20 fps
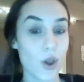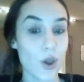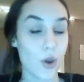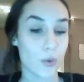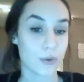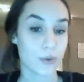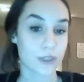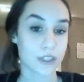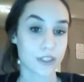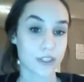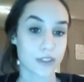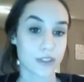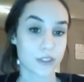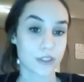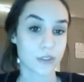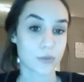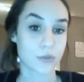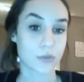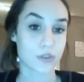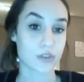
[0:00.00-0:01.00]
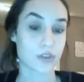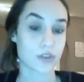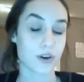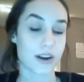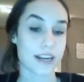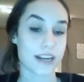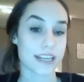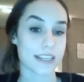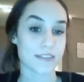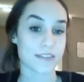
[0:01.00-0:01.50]
where students will start
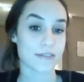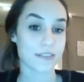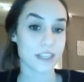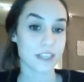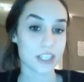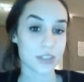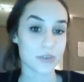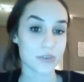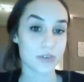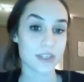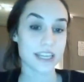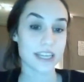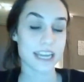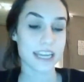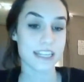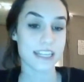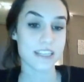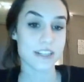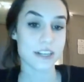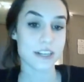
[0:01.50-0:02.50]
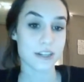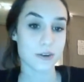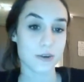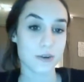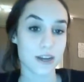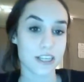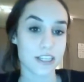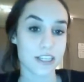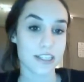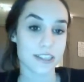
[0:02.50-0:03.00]
individually answering a
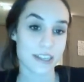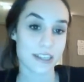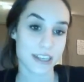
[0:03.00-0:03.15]
question